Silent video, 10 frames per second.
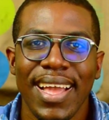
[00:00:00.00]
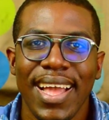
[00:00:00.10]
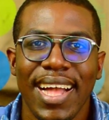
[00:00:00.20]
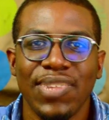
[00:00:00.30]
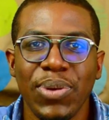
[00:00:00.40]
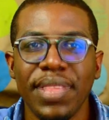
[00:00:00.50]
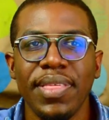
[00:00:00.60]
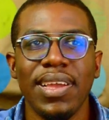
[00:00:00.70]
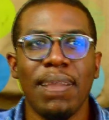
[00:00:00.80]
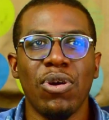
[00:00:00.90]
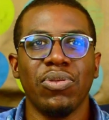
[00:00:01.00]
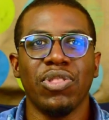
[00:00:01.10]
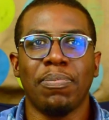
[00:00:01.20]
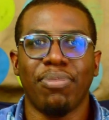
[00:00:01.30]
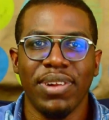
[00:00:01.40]
And so when you think about
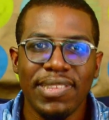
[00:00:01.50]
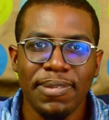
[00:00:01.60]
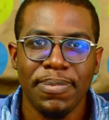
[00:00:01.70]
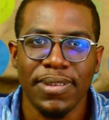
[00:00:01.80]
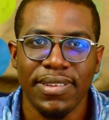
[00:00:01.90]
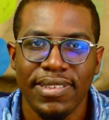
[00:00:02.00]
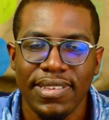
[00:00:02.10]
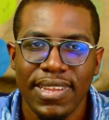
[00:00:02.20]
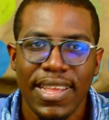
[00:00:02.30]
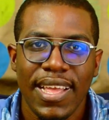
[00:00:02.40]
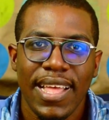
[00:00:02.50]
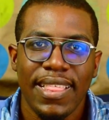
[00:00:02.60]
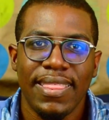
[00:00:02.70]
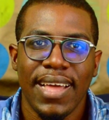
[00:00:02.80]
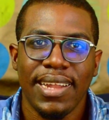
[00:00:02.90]
the principles
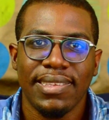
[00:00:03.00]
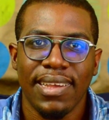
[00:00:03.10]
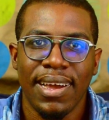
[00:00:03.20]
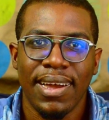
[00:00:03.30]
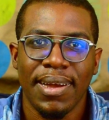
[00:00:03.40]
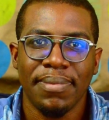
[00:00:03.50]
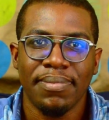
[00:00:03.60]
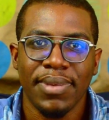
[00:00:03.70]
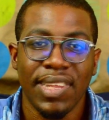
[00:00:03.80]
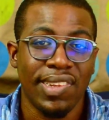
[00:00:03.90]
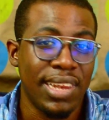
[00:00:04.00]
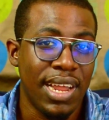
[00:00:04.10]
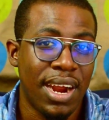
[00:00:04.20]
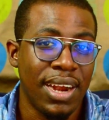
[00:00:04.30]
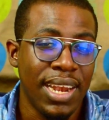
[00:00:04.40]
that
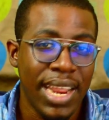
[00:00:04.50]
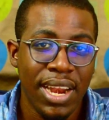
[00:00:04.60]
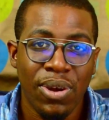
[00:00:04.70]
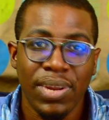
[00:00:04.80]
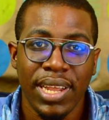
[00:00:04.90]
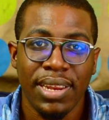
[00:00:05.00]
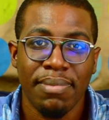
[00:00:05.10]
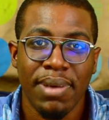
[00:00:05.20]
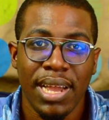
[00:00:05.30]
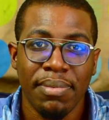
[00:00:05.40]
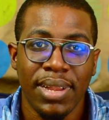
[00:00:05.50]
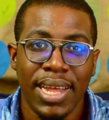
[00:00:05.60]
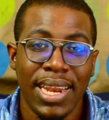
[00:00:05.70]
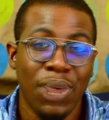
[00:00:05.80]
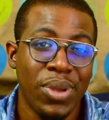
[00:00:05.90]
are laid out in the Bible
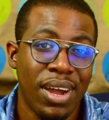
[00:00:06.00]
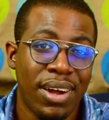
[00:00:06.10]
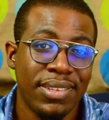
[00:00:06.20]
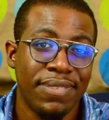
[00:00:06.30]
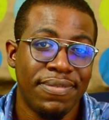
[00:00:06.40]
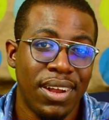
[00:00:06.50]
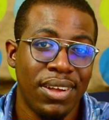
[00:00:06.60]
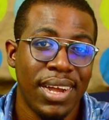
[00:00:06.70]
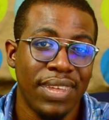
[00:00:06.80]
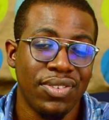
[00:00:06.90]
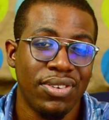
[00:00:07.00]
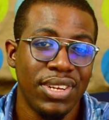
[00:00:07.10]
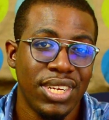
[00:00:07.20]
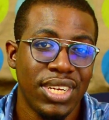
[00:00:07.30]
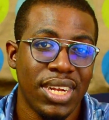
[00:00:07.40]
and that we ought to follow as
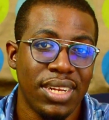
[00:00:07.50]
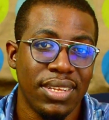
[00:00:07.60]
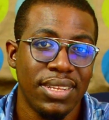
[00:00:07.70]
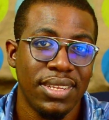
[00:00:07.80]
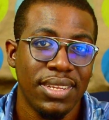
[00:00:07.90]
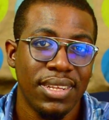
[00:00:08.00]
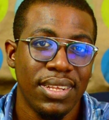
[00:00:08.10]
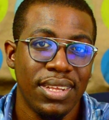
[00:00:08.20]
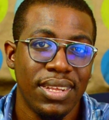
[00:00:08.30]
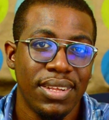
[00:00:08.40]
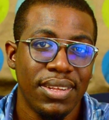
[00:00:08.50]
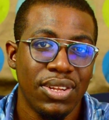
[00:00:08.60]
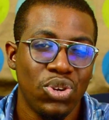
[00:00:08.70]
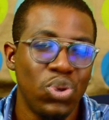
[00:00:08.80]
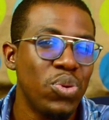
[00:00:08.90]
Christians,
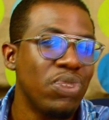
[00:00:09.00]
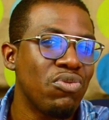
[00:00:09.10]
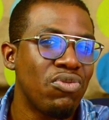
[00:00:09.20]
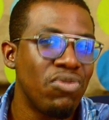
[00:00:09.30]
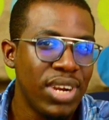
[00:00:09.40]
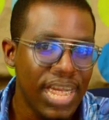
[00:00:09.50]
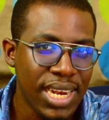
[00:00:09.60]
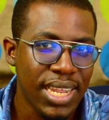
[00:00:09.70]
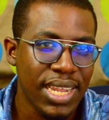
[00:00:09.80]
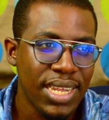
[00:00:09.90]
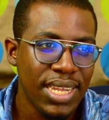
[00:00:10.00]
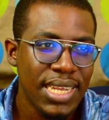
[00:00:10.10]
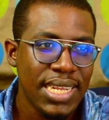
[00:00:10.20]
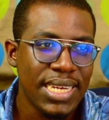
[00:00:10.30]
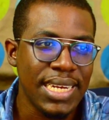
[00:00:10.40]
do we really
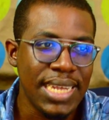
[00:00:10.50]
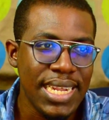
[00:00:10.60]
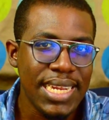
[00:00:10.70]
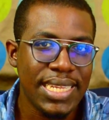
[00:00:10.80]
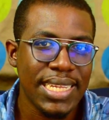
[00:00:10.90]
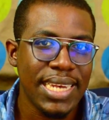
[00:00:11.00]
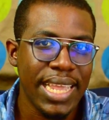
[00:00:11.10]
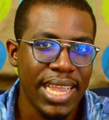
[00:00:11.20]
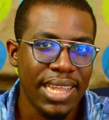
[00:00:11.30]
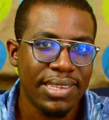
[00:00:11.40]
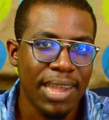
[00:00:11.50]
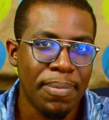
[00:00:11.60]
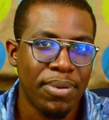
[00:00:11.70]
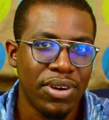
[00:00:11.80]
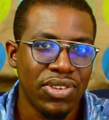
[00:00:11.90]
need to date a
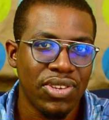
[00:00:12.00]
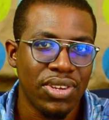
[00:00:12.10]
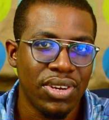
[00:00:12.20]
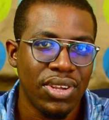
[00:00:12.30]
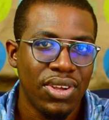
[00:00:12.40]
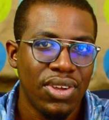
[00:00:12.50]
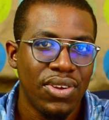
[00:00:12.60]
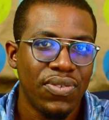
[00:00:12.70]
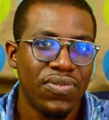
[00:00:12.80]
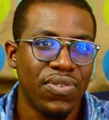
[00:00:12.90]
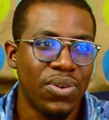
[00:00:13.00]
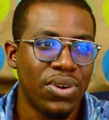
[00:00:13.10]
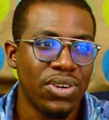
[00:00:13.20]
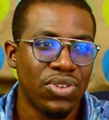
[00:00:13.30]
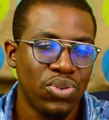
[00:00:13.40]
person
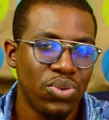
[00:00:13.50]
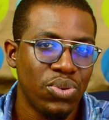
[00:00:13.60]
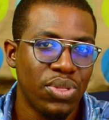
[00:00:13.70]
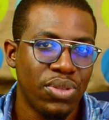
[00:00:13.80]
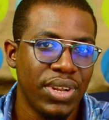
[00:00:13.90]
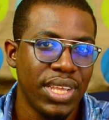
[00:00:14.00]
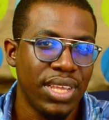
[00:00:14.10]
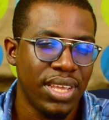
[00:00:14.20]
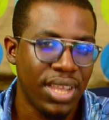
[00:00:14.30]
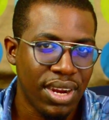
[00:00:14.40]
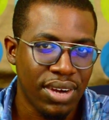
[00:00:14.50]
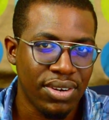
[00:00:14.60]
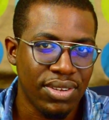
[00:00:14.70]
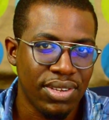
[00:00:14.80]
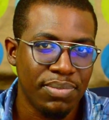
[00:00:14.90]
for 2-3
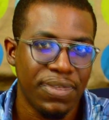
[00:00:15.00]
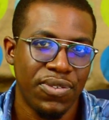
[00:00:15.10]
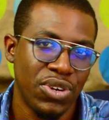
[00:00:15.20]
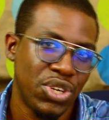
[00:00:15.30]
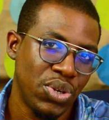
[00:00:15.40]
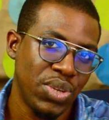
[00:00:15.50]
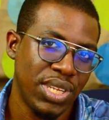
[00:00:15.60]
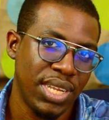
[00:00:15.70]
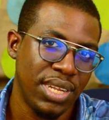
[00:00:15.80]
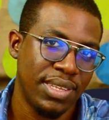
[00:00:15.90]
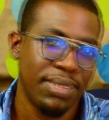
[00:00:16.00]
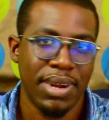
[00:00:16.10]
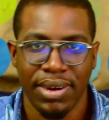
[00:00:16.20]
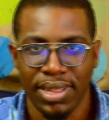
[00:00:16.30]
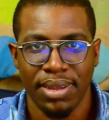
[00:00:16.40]
years before choosing to
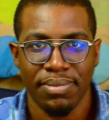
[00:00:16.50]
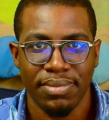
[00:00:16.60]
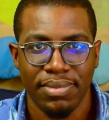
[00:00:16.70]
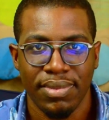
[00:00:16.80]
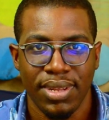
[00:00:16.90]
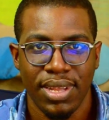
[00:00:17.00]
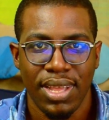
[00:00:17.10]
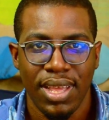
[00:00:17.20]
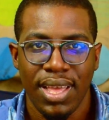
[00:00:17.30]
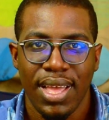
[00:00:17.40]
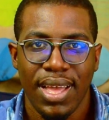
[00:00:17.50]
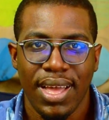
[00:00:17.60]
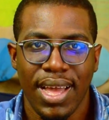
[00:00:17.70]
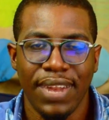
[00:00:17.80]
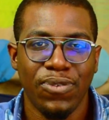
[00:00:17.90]
marry them?
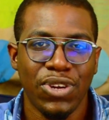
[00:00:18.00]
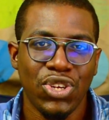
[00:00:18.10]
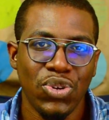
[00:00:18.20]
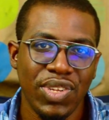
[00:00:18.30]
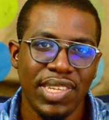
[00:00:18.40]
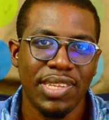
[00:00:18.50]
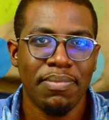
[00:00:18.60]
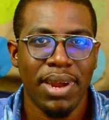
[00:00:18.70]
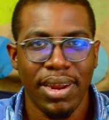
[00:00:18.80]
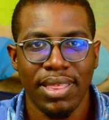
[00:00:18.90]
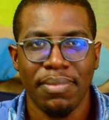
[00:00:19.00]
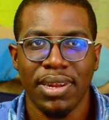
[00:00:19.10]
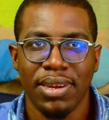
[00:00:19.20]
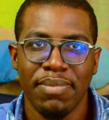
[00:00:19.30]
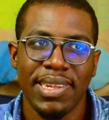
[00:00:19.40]
And if we're choosing to marry them on
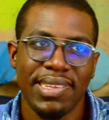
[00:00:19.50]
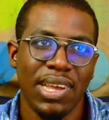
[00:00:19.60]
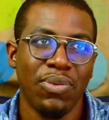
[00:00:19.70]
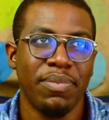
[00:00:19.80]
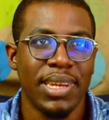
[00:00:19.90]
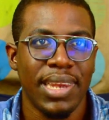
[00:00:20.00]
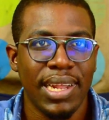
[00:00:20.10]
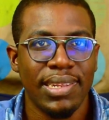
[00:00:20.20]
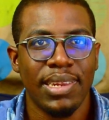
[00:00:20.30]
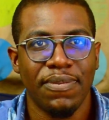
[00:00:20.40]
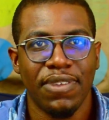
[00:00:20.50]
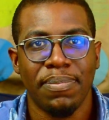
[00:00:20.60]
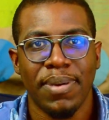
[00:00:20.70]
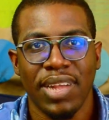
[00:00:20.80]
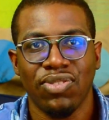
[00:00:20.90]
the basis that we've been dating them for the
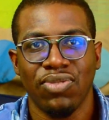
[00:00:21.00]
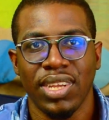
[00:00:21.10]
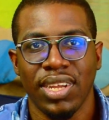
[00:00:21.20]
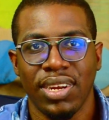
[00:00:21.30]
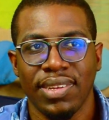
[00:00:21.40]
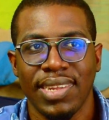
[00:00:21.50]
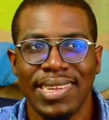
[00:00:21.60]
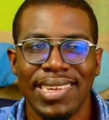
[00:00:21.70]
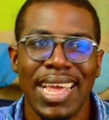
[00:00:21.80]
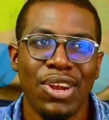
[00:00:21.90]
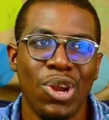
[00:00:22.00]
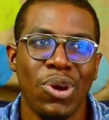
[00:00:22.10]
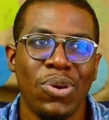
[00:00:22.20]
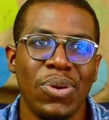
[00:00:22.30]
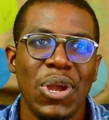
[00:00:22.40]
past 3 years, is it that
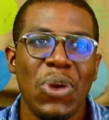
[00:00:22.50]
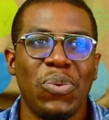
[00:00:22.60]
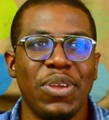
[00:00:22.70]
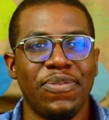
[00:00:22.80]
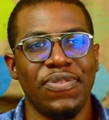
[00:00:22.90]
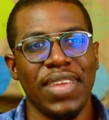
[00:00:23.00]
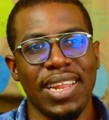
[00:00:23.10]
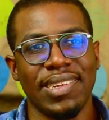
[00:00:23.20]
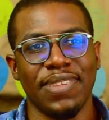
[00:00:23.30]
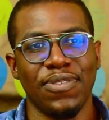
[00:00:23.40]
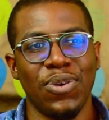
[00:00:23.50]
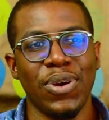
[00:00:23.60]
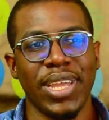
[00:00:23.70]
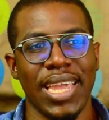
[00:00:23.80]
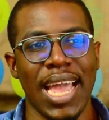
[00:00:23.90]
now we feel as if,
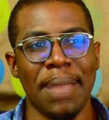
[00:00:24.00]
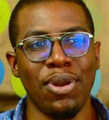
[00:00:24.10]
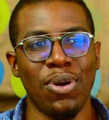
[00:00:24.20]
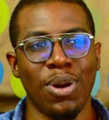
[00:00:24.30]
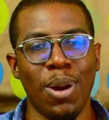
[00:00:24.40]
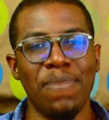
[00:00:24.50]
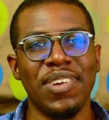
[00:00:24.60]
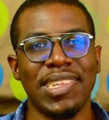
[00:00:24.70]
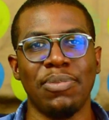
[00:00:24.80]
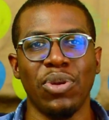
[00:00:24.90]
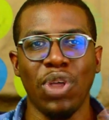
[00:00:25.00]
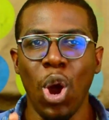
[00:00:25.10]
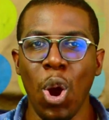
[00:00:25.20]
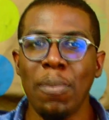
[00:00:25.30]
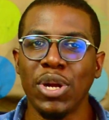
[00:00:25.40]
okay, I'm now comfortable with
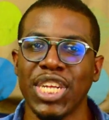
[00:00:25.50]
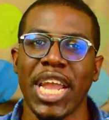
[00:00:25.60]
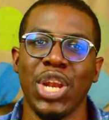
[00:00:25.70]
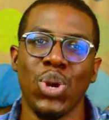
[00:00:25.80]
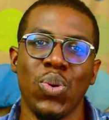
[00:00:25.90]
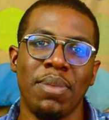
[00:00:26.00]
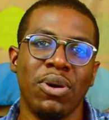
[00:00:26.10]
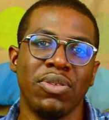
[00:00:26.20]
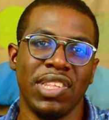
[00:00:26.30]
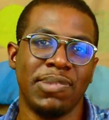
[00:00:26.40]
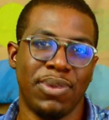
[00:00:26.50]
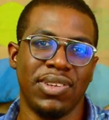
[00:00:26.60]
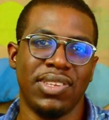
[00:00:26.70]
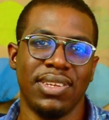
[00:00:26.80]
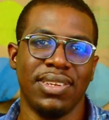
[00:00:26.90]
how much I know about this
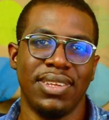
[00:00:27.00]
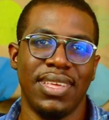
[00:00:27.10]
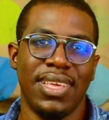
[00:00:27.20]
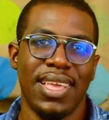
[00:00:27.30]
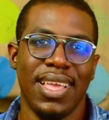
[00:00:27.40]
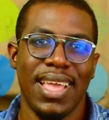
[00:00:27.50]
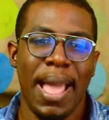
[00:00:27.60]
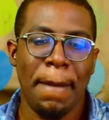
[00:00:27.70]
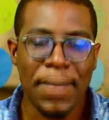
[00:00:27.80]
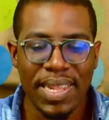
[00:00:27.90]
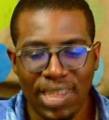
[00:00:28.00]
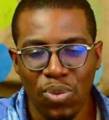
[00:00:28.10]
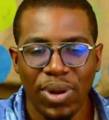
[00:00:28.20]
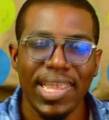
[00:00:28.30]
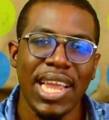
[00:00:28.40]
person? And based on
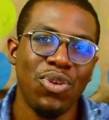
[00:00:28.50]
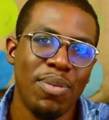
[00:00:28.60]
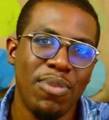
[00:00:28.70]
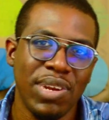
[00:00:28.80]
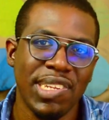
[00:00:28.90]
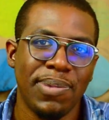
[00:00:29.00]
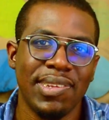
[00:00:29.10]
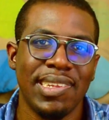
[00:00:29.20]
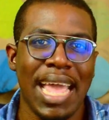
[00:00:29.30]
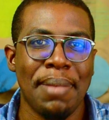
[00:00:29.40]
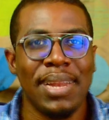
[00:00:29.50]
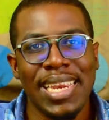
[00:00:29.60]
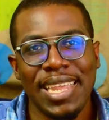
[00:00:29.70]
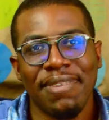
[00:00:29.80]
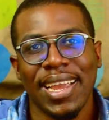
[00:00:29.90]
what I know about this person, I
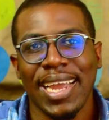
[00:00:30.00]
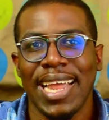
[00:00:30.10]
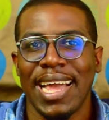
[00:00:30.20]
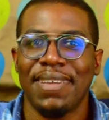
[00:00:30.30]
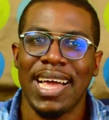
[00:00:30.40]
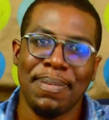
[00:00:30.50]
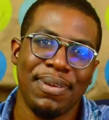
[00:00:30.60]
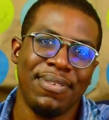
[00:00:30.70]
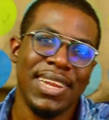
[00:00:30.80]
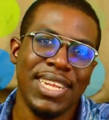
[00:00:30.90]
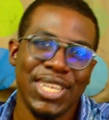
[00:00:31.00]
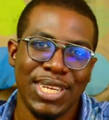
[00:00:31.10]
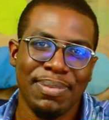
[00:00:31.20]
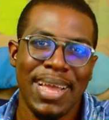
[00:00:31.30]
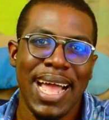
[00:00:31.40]
believe I can have a happy
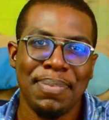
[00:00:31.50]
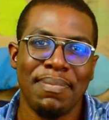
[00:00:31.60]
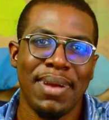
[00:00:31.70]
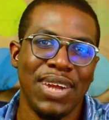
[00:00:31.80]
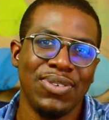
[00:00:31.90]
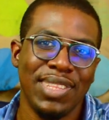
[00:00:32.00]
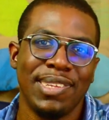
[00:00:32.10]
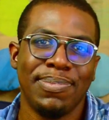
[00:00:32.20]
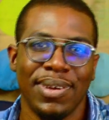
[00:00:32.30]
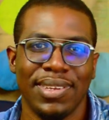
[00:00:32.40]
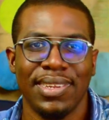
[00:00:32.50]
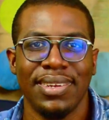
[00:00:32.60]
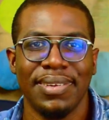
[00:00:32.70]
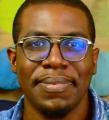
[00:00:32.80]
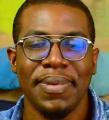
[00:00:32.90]
relationship, a happy marriage with this person.